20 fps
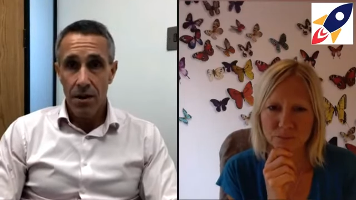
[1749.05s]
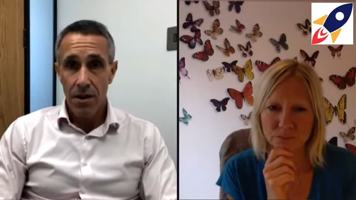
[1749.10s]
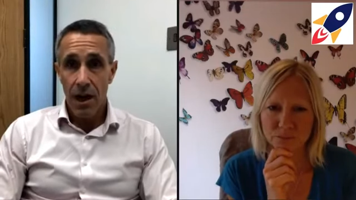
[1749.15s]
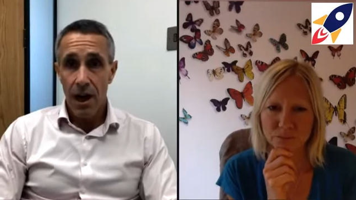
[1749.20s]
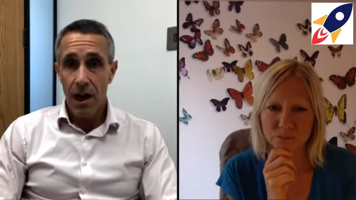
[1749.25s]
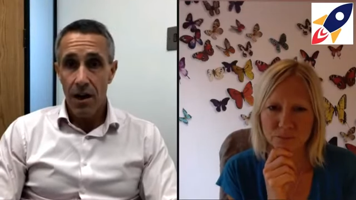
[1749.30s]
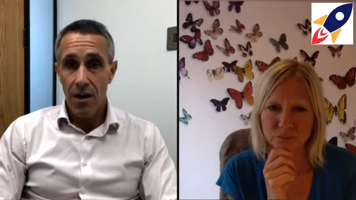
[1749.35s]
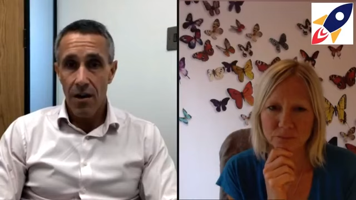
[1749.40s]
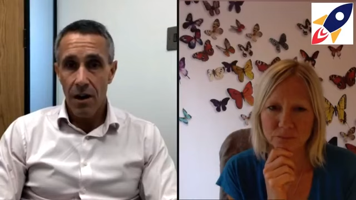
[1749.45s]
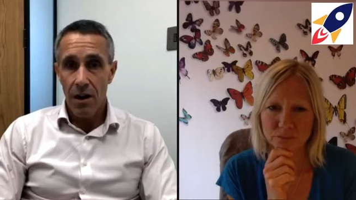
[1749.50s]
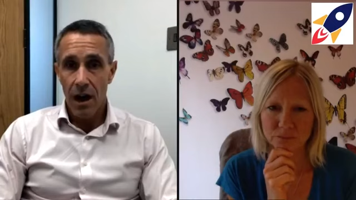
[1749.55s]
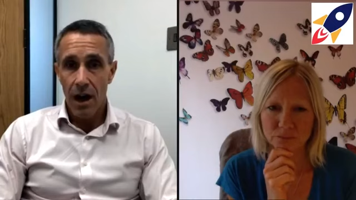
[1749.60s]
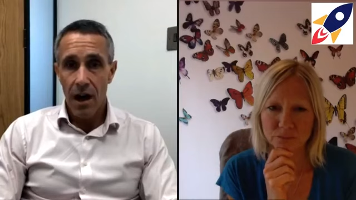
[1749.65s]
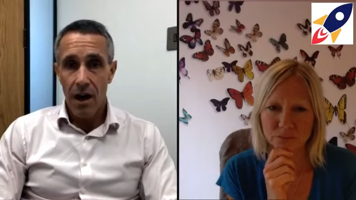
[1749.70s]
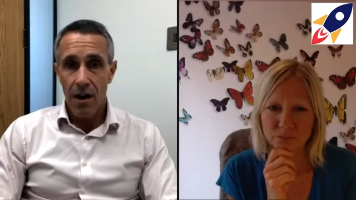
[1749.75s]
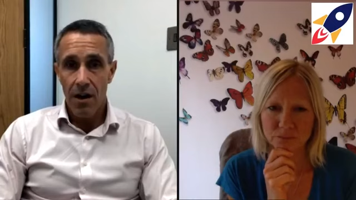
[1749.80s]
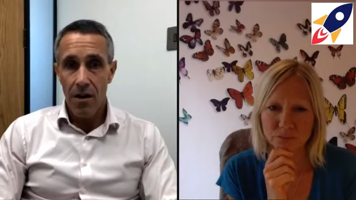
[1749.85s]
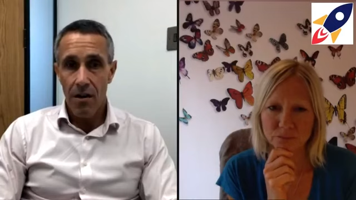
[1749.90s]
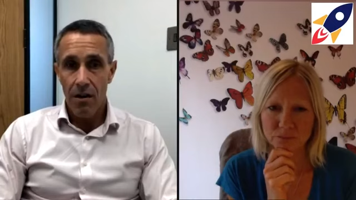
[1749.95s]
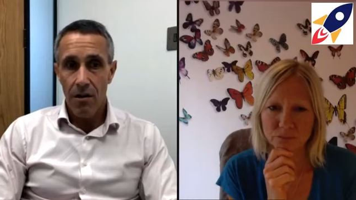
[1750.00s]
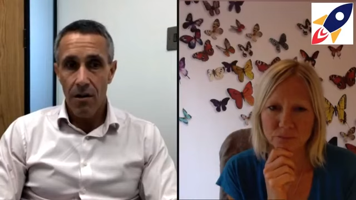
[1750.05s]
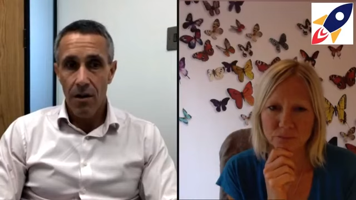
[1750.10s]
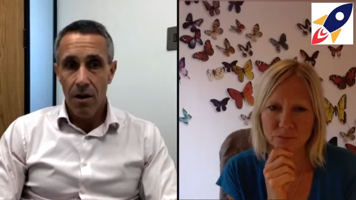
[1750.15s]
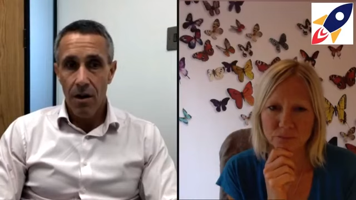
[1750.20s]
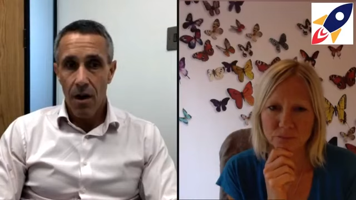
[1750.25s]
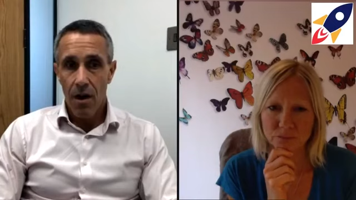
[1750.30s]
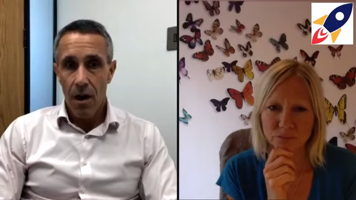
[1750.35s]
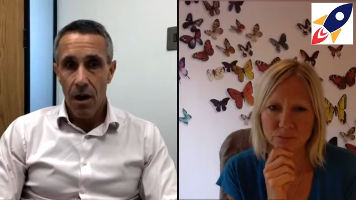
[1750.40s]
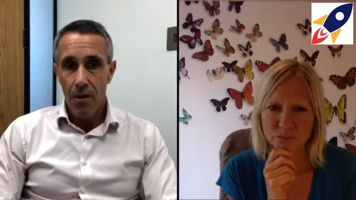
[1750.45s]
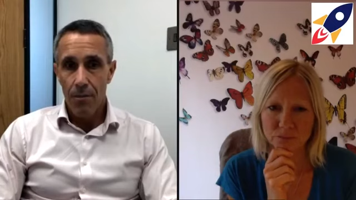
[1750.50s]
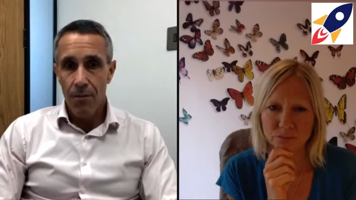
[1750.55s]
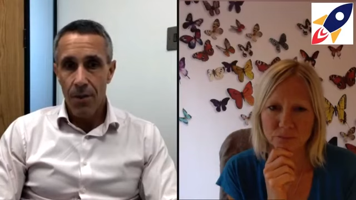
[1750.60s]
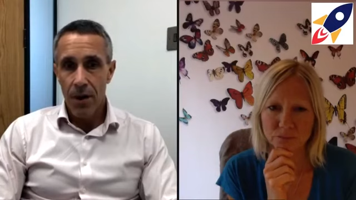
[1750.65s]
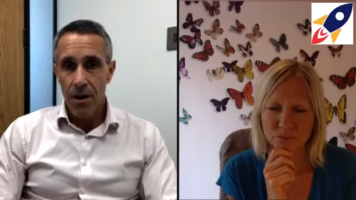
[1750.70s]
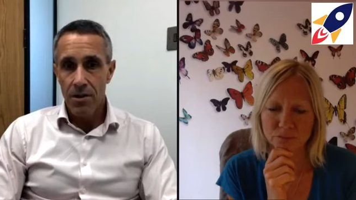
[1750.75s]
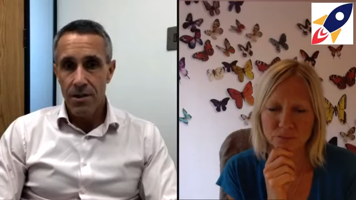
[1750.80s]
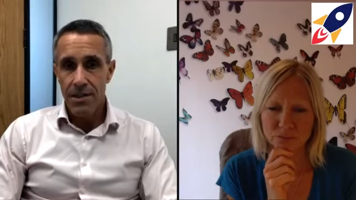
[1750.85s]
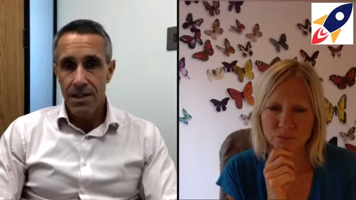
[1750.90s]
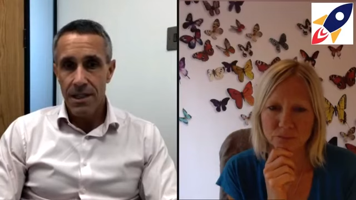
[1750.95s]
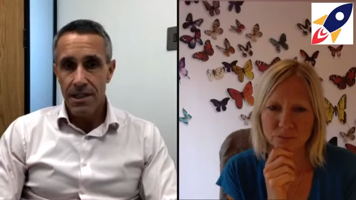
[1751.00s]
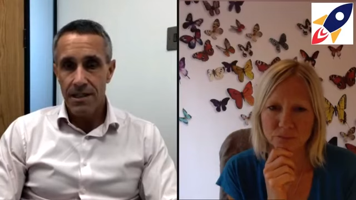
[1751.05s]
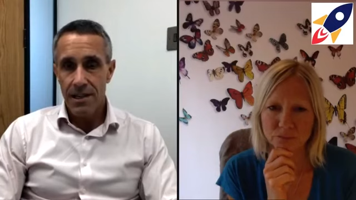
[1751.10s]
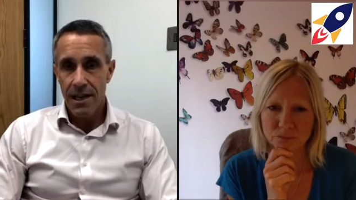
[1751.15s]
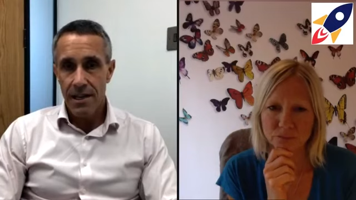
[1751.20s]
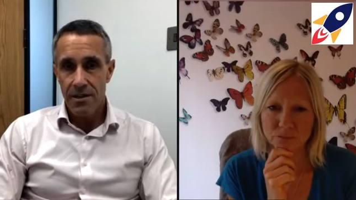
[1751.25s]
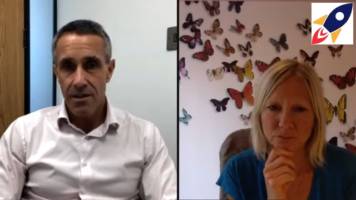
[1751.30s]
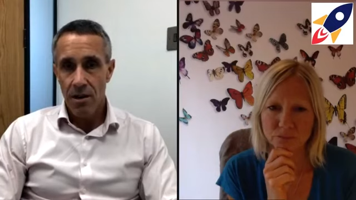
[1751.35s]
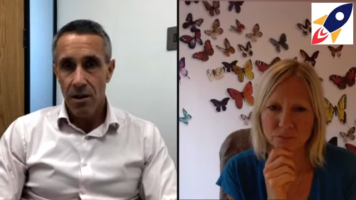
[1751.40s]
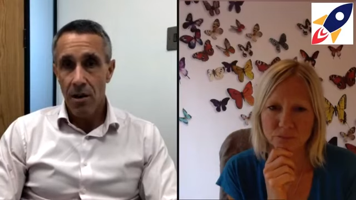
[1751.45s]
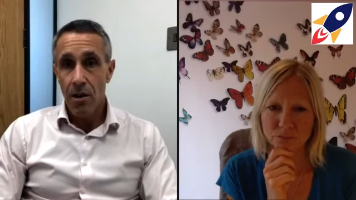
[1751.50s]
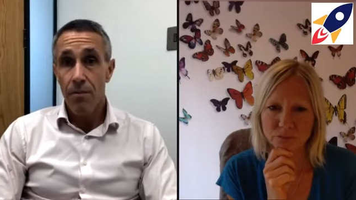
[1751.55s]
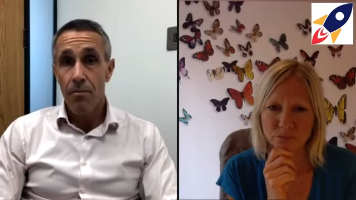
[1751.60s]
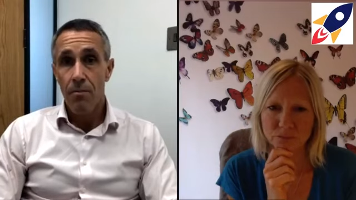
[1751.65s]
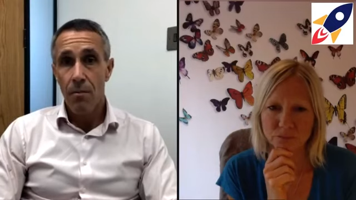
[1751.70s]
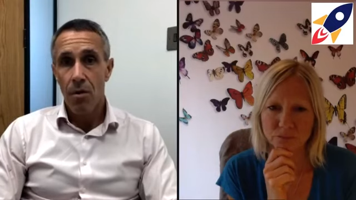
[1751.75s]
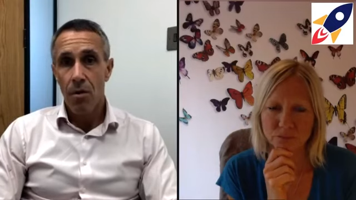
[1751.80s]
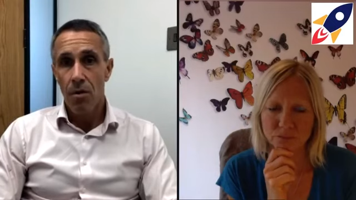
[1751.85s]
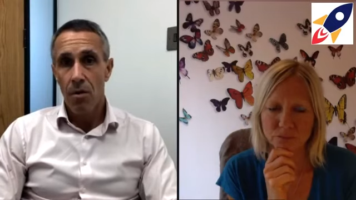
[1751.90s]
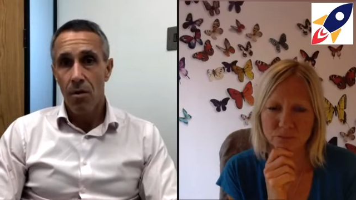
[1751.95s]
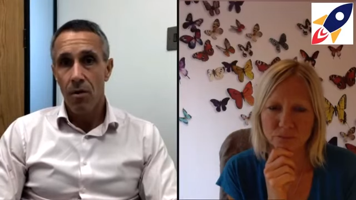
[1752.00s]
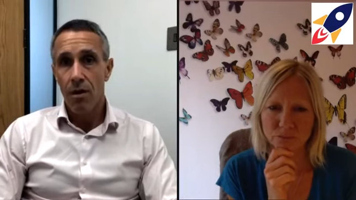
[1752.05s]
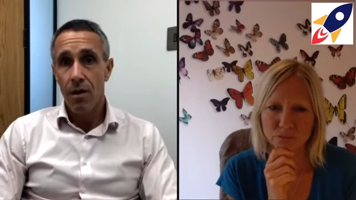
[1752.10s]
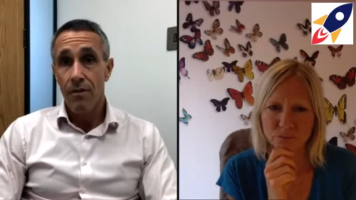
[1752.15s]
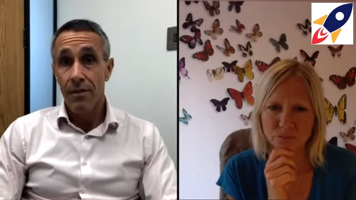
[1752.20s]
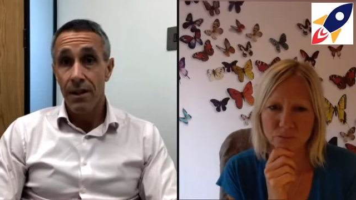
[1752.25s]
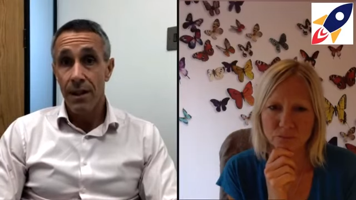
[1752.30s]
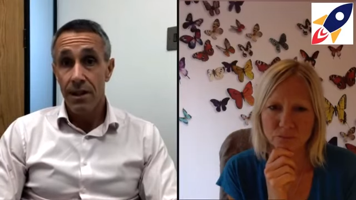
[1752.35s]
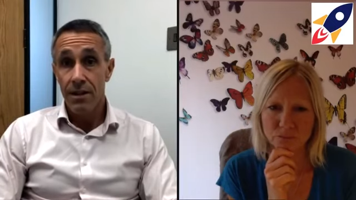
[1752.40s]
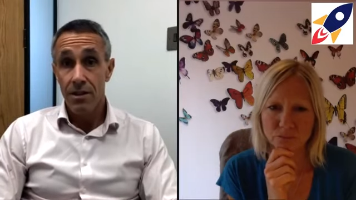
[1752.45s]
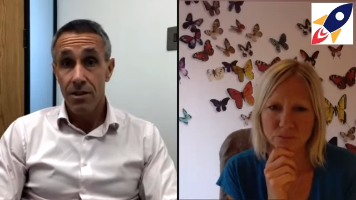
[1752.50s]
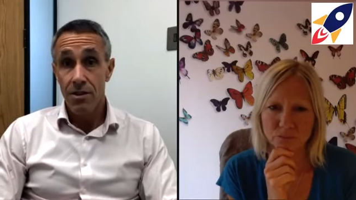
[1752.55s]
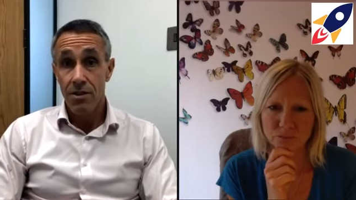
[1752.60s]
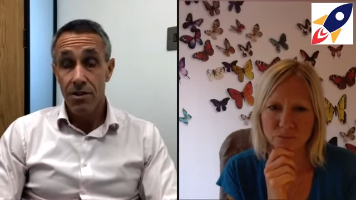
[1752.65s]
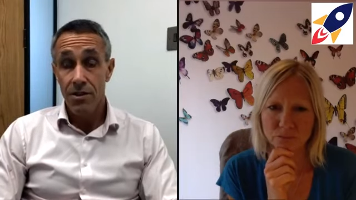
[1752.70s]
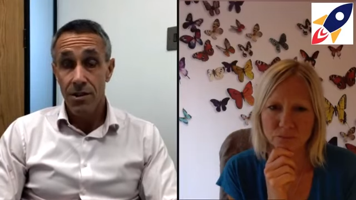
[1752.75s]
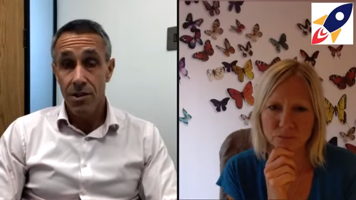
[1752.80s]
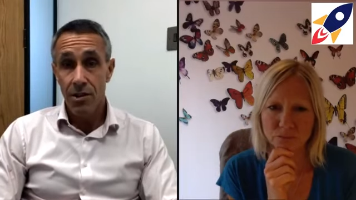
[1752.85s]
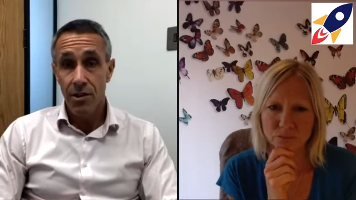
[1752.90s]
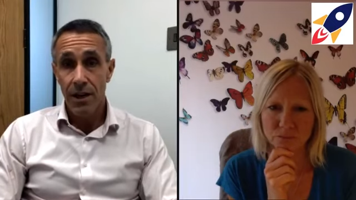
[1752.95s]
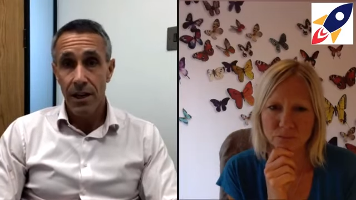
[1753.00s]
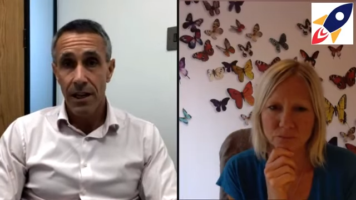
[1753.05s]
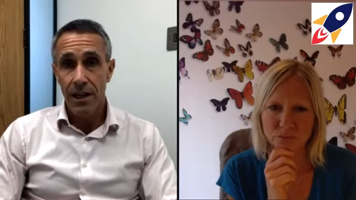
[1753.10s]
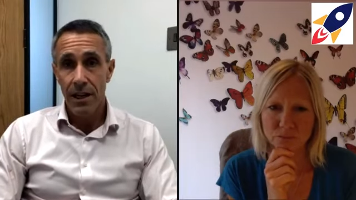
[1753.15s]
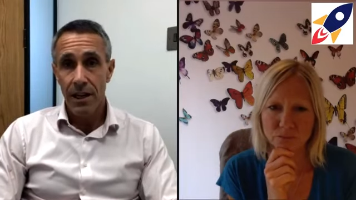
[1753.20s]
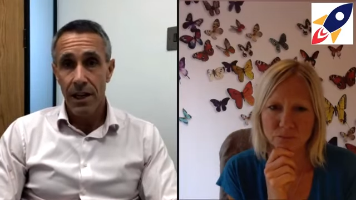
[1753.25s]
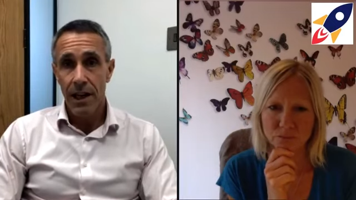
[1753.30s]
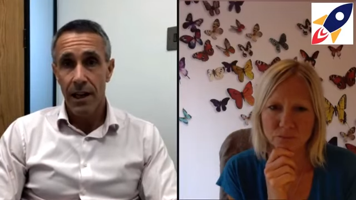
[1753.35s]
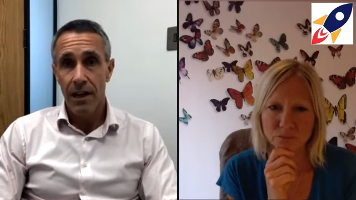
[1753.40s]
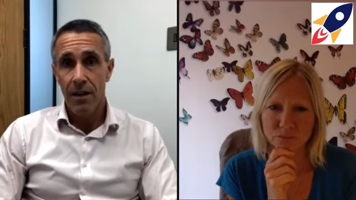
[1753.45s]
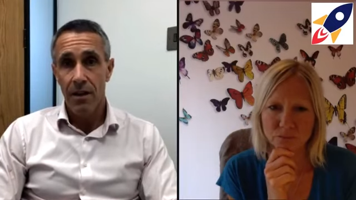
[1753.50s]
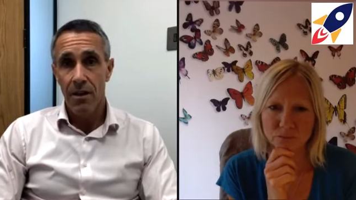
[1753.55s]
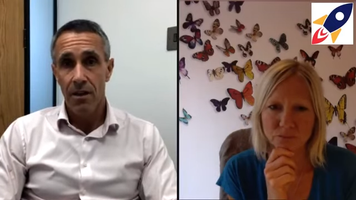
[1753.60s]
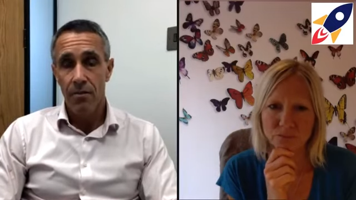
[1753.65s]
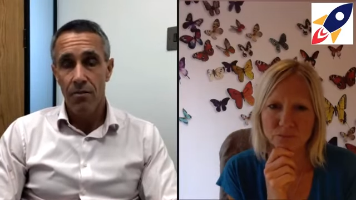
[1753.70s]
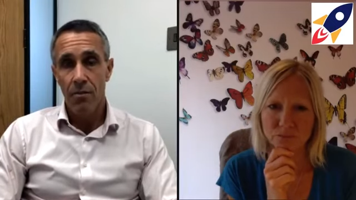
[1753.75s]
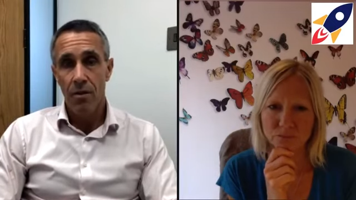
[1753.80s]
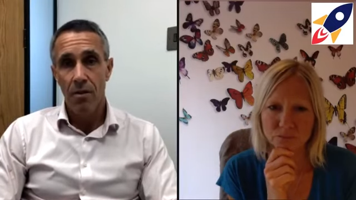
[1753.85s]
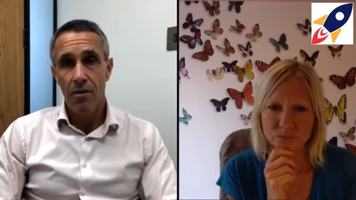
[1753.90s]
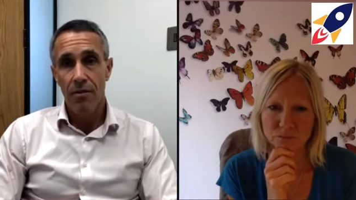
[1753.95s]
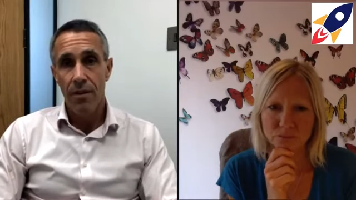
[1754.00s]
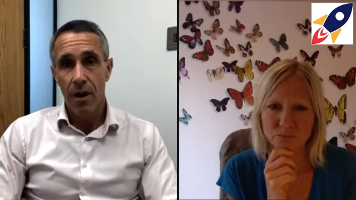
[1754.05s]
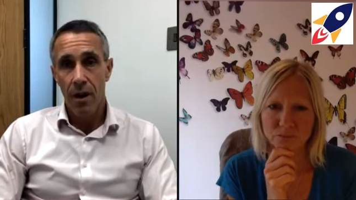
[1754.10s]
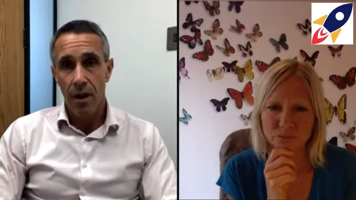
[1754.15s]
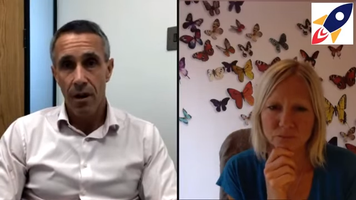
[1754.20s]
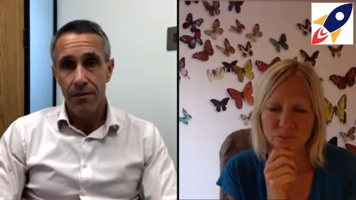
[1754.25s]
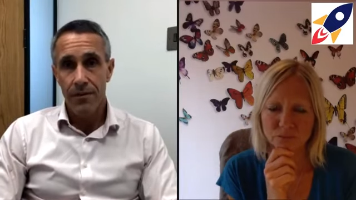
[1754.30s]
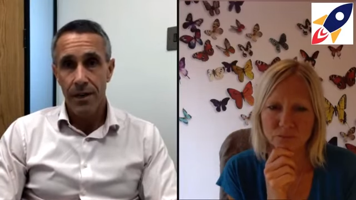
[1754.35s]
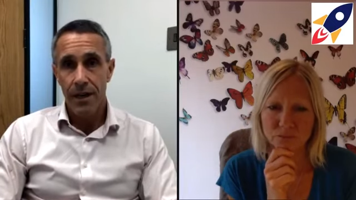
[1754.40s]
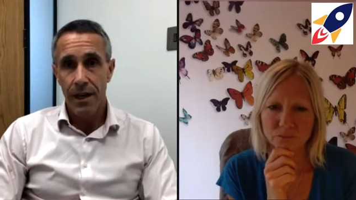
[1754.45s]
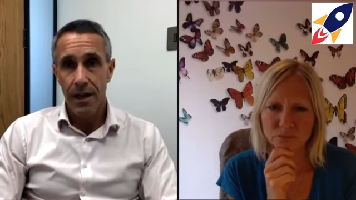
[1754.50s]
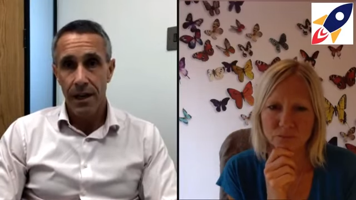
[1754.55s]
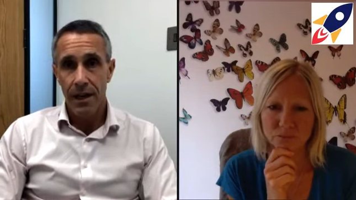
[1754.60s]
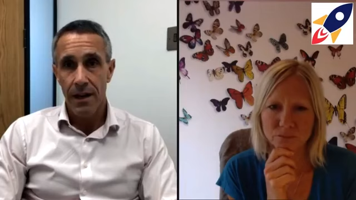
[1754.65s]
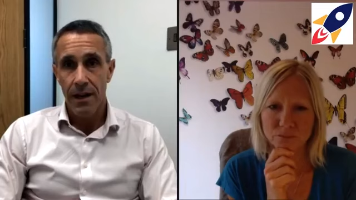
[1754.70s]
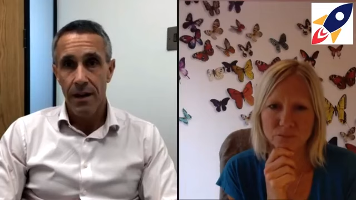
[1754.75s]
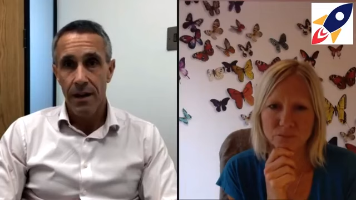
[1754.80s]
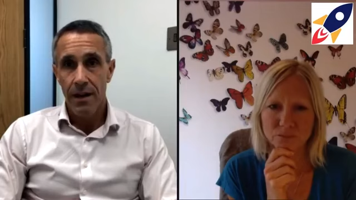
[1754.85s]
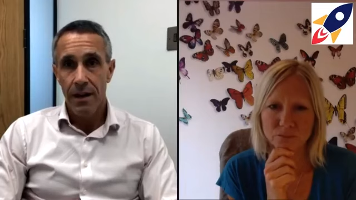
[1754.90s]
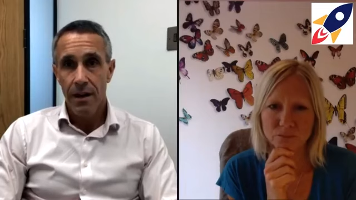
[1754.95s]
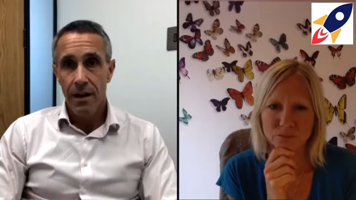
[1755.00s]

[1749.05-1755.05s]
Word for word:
Speaker 1: how how our process has a lot more of the initial screening and a lot more of the aftercare.